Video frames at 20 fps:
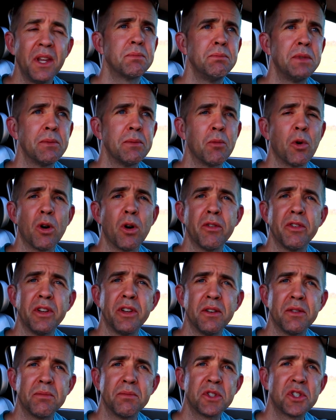A bit more of
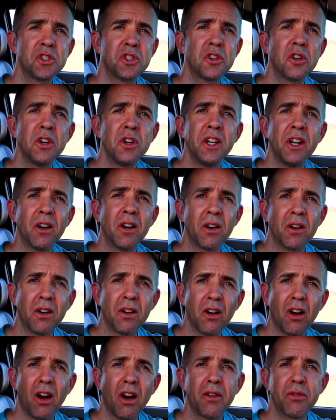a
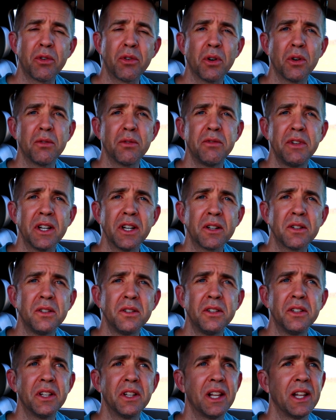sturdier off-road
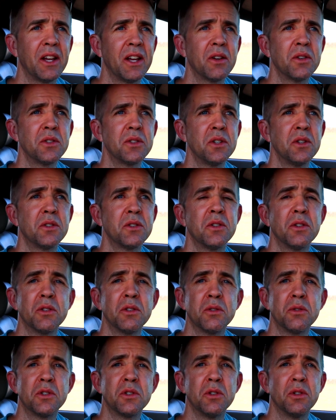vehicle allows you
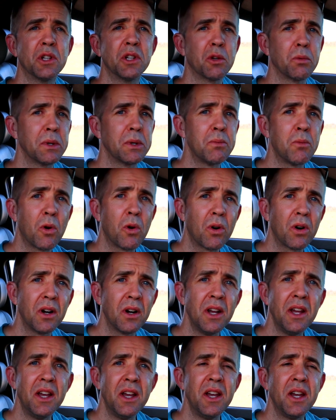to do a little bit
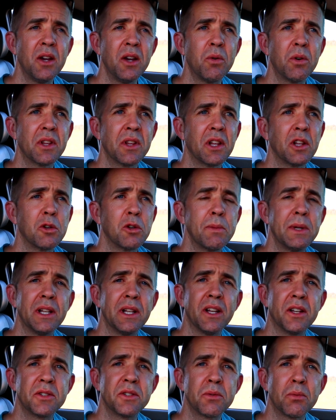more with a little bit
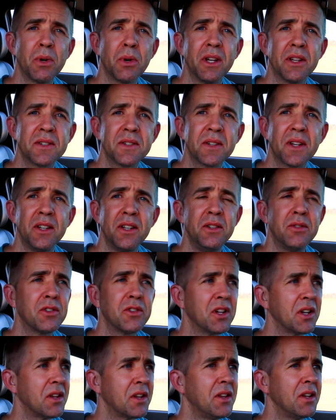less risk. And you've
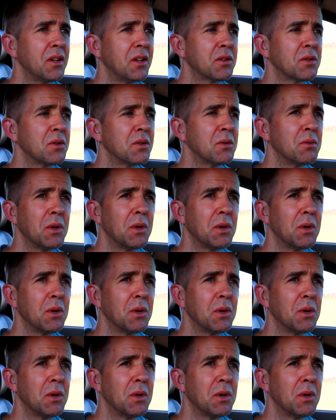got to think through,